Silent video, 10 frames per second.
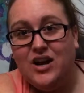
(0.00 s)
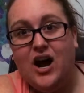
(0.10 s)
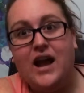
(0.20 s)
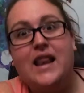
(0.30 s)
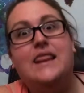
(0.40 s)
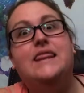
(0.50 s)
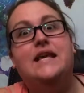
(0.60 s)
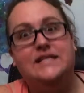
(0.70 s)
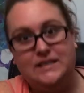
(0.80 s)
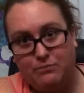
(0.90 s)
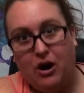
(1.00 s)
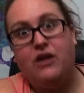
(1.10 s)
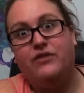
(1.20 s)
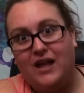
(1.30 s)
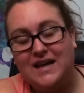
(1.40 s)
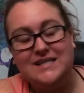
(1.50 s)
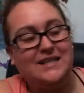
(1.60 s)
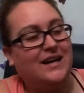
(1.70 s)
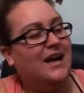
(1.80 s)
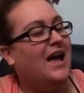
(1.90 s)
not this part of
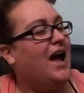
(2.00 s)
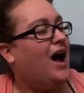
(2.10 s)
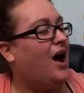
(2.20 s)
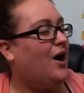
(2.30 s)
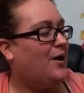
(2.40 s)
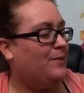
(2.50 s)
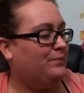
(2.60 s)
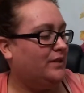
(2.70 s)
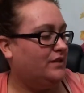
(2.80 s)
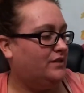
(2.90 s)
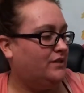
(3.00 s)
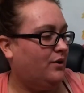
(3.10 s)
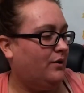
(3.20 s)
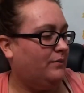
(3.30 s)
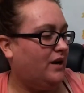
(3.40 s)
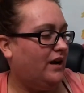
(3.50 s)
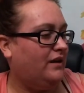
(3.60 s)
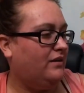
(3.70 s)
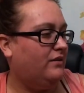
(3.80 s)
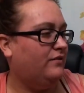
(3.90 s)
Alaska. So I'm kind
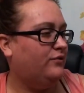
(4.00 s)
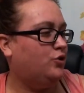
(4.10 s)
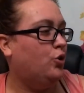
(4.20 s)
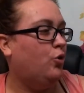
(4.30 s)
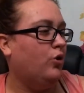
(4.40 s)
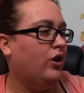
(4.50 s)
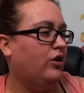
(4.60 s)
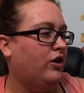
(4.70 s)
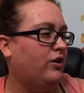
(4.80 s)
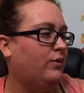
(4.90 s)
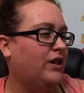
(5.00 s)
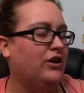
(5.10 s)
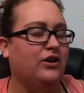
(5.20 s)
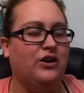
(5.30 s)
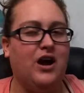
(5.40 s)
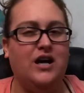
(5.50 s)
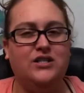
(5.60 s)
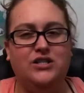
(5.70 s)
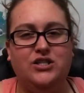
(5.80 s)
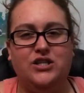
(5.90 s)
of torn on whether or not
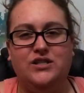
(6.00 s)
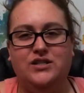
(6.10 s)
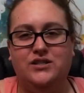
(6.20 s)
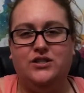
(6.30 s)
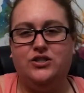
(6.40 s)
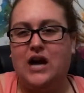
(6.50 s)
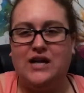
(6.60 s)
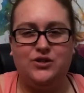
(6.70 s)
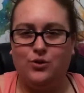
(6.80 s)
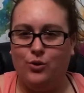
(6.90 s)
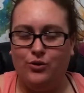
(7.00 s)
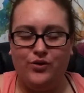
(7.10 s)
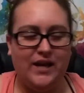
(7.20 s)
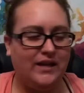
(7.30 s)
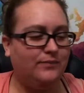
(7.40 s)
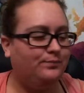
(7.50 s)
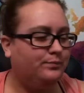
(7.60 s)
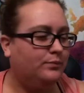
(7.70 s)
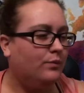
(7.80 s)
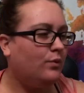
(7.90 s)
to just scratch the whole thing,
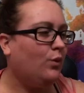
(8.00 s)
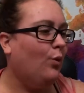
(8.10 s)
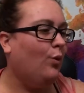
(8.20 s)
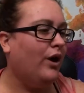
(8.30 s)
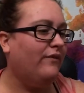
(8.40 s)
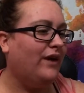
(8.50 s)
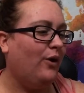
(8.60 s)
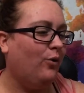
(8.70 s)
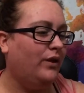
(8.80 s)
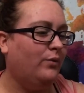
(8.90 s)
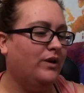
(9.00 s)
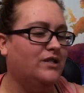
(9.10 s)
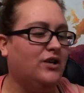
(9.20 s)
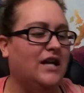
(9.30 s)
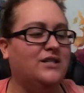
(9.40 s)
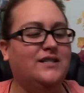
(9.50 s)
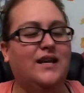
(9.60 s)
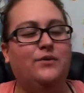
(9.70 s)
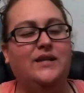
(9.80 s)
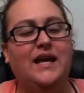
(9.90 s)
or if I only want to scratch, because
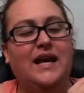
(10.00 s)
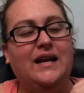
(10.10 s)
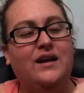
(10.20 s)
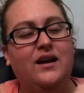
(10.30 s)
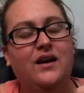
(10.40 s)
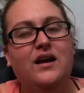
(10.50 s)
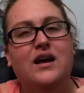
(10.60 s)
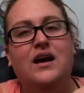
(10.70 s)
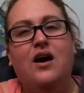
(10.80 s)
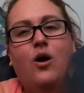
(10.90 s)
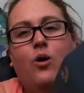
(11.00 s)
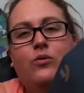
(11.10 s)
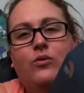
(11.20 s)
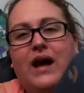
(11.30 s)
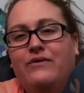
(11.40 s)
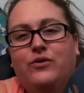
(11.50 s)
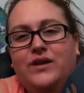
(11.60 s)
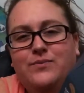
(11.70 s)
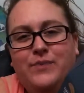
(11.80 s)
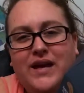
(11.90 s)
like with Canada, I've
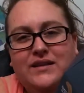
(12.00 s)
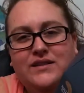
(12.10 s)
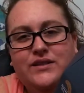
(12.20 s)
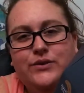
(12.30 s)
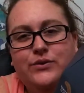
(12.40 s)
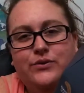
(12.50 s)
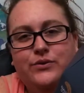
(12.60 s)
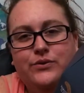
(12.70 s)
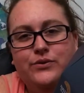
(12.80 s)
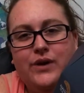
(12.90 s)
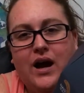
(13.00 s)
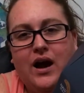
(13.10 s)
only been to